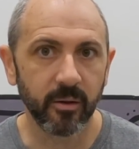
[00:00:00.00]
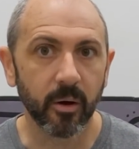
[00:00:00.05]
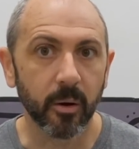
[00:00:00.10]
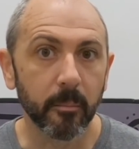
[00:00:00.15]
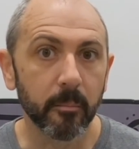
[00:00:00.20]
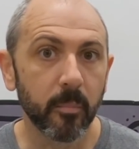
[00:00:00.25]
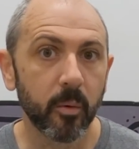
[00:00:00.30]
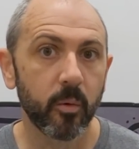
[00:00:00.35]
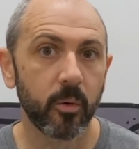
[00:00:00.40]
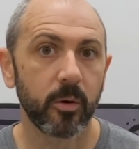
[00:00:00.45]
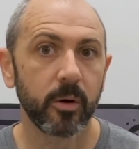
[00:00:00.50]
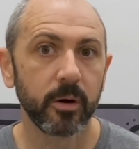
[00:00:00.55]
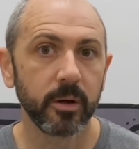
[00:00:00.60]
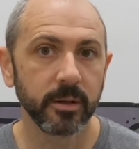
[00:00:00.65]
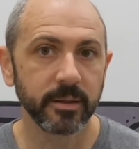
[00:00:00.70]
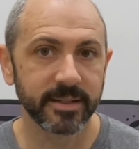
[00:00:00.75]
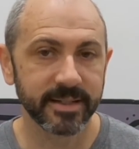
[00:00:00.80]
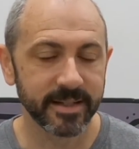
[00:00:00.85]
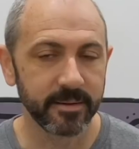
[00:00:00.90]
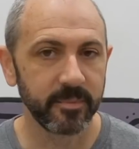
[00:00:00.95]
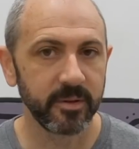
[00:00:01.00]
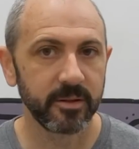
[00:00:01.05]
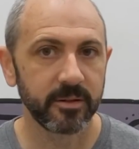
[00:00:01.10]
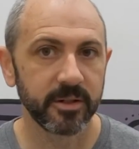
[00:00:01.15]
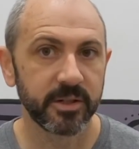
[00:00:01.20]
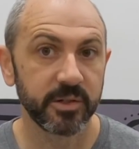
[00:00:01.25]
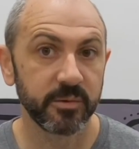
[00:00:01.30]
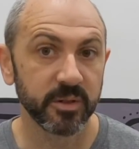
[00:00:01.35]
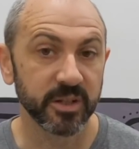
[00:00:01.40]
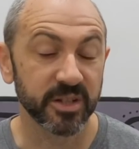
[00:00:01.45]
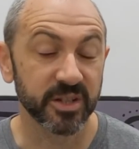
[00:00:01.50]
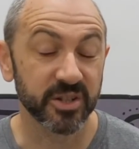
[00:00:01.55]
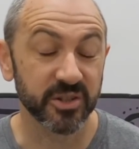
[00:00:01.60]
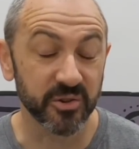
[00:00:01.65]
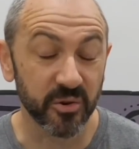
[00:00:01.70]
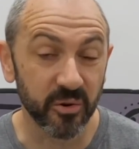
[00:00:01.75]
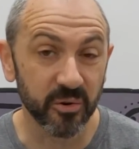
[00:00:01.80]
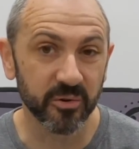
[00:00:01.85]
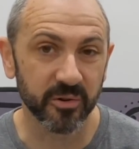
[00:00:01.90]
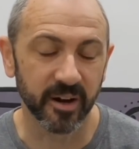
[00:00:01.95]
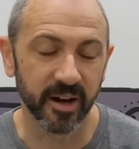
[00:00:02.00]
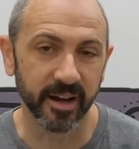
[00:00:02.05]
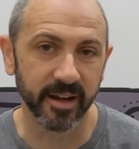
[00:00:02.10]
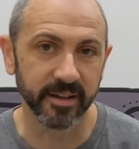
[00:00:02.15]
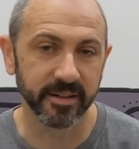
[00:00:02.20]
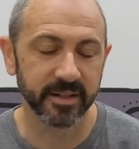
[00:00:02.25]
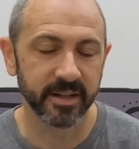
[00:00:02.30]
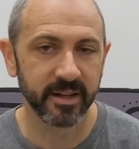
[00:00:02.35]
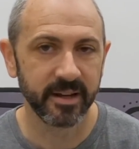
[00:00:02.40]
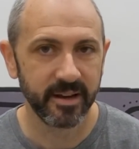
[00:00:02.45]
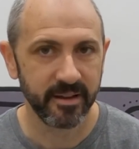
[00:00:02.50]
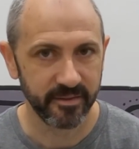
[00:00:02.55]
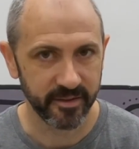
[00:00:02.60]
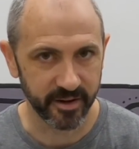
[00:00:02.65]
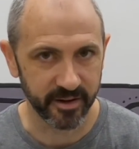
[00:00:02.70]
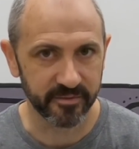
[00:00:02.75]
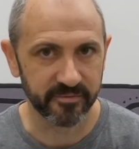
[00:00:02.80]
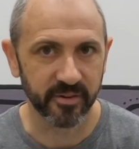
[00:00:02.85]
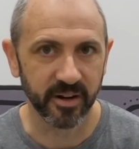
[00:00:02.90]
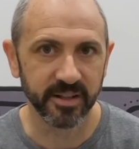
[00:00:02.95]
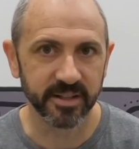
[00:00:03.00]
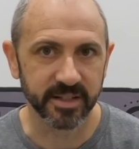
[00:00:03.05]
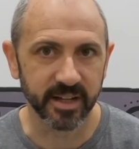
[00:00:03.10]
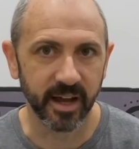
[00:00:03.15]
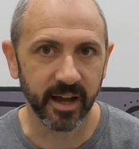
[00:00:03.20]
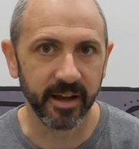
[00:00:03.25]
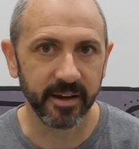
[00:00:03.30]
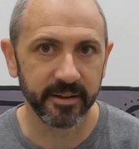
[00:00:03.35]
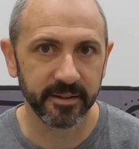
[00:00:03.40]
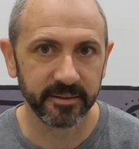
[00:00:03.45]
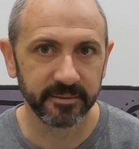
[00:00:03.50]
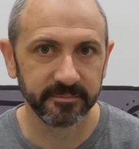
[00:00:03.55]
are more similar to a sole grind than a frontside.